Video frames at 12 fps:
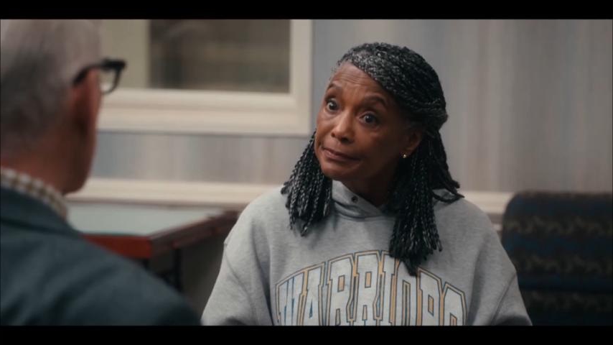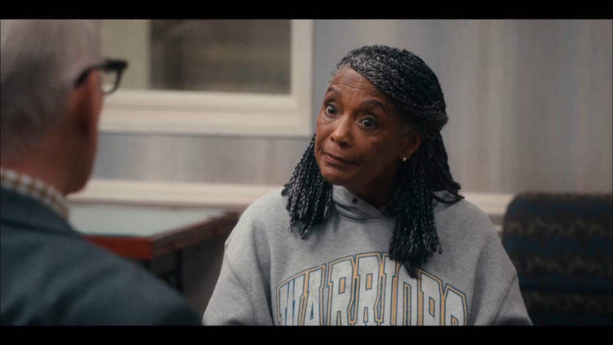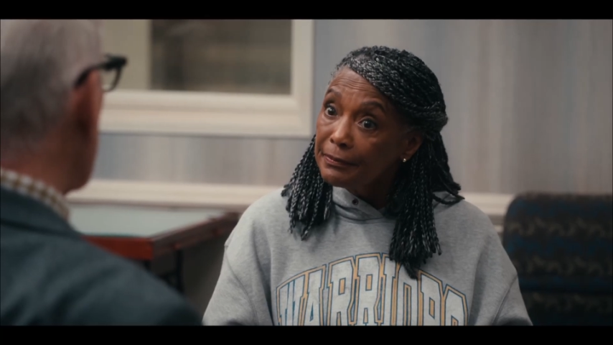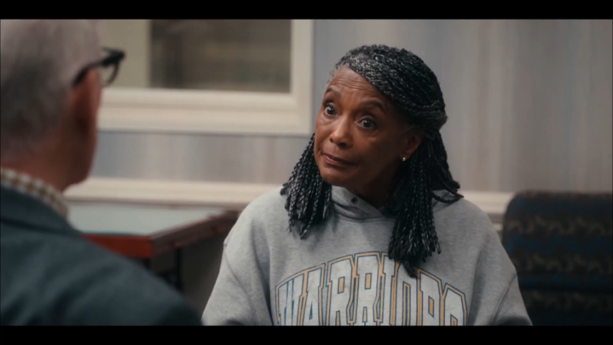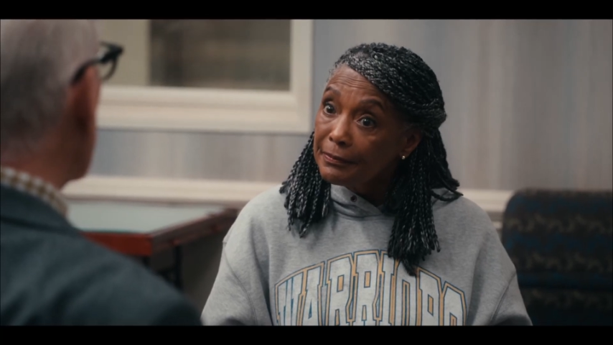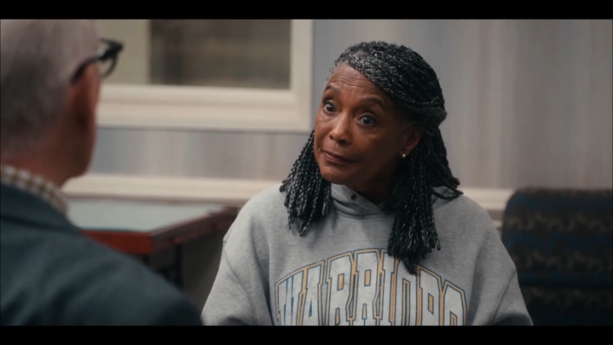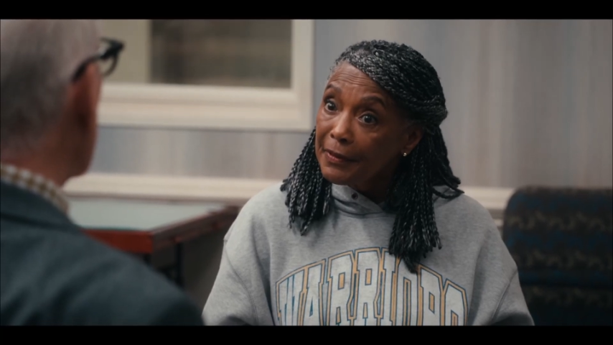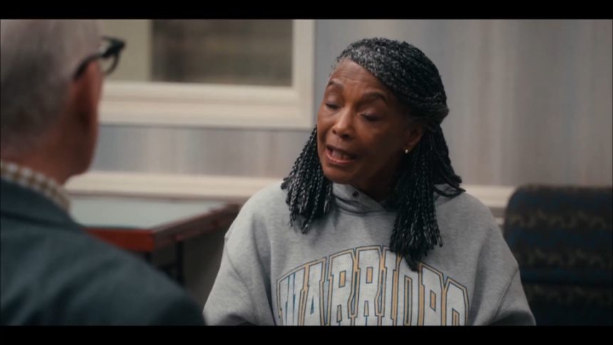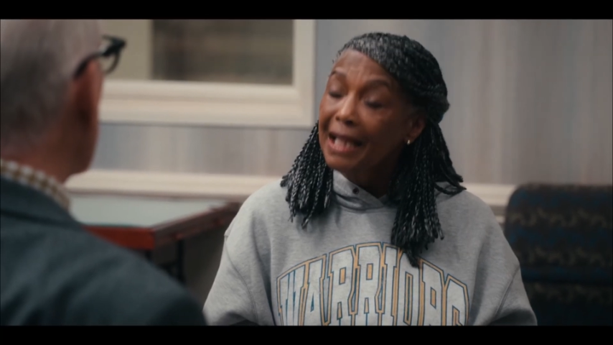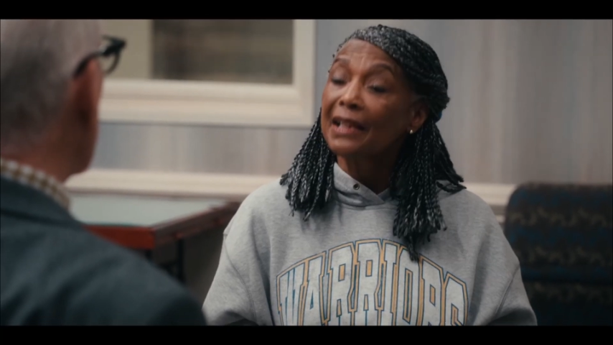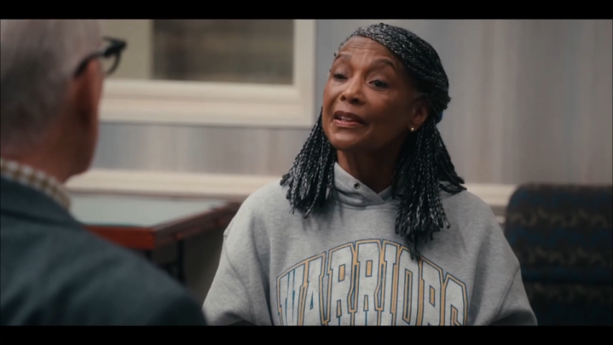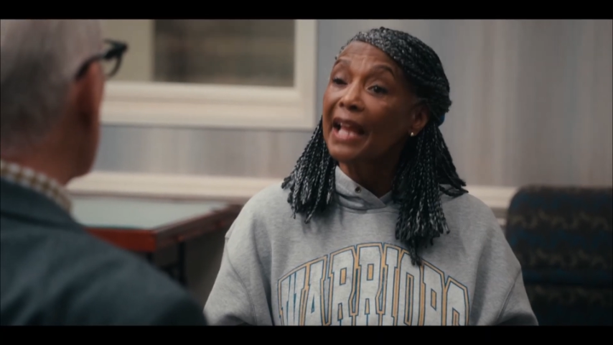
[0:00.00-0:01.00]
is something they
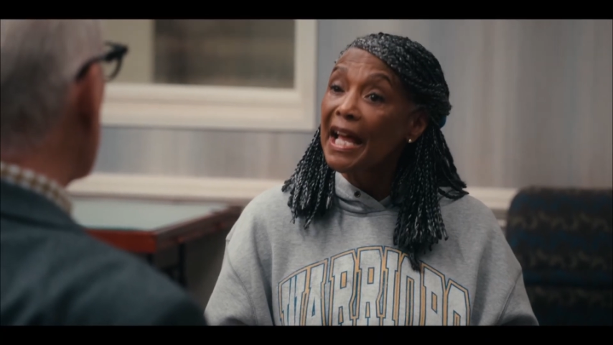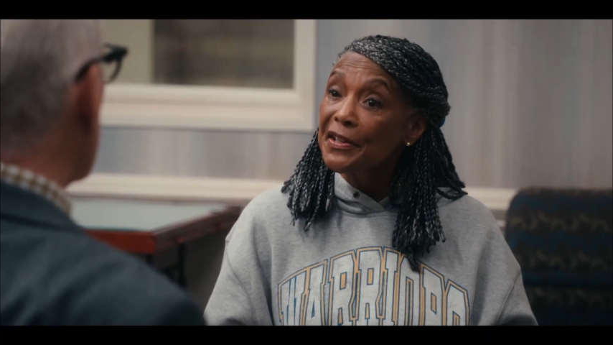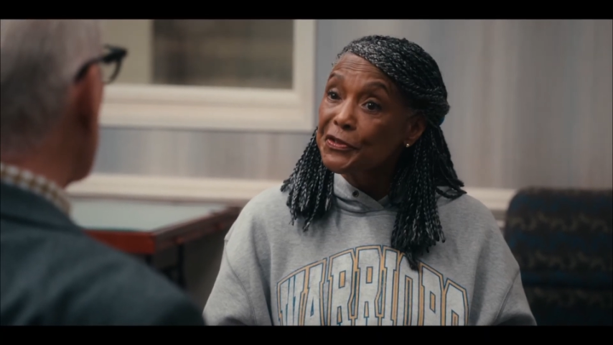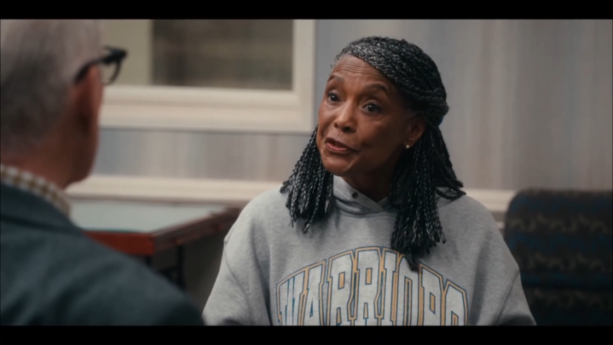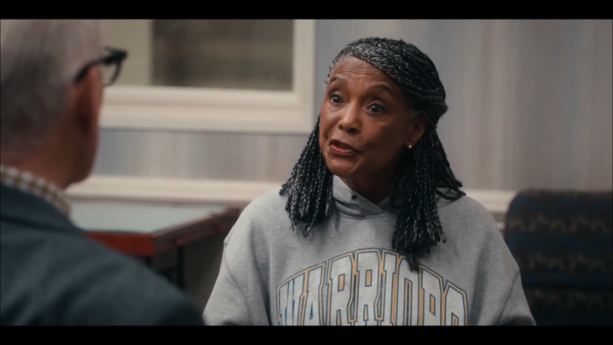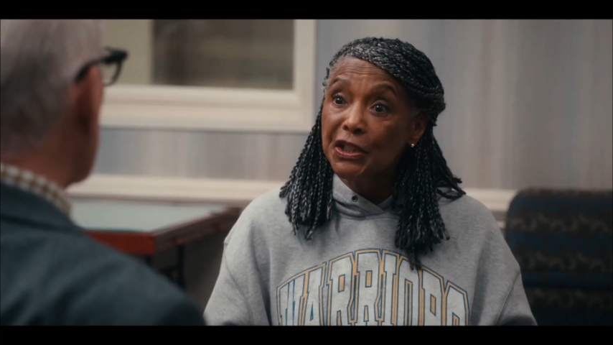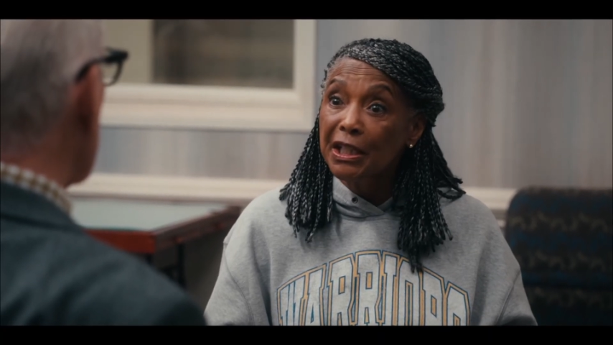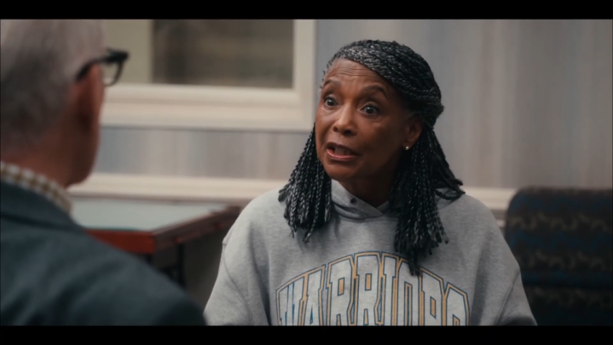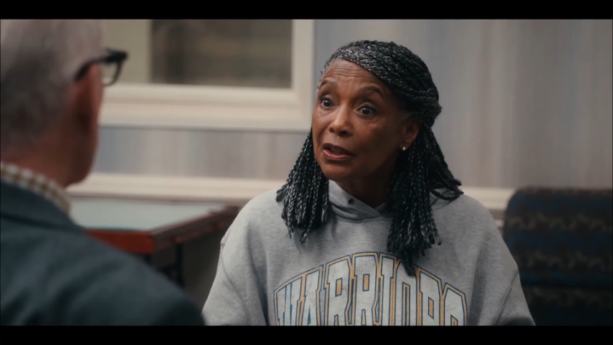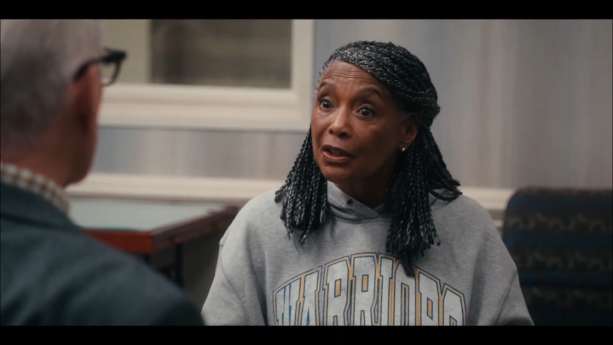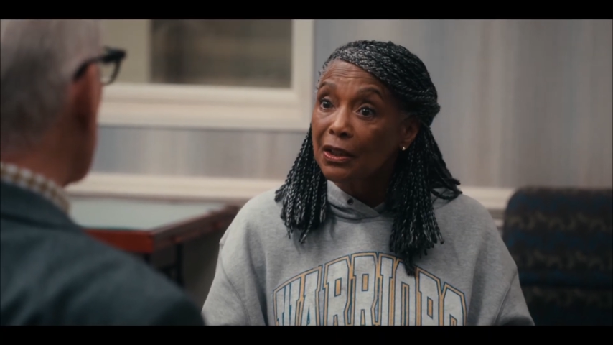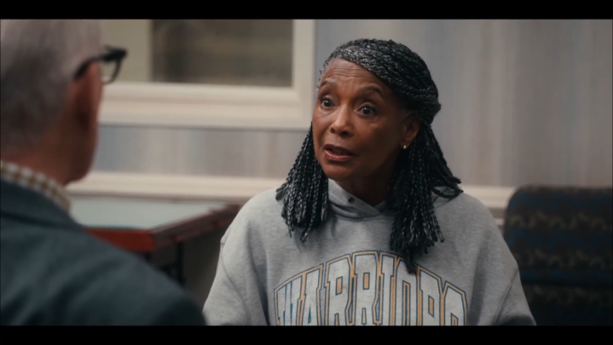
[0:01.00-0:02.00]
started doing badly
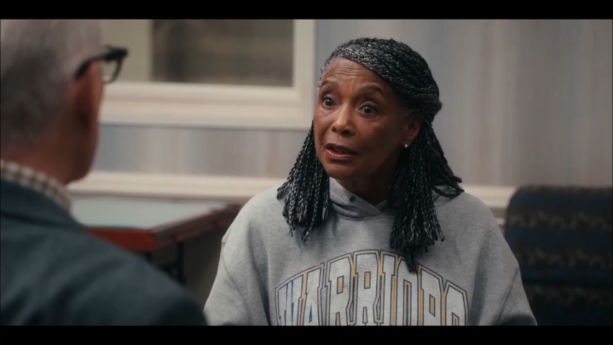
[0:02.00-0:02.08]
until they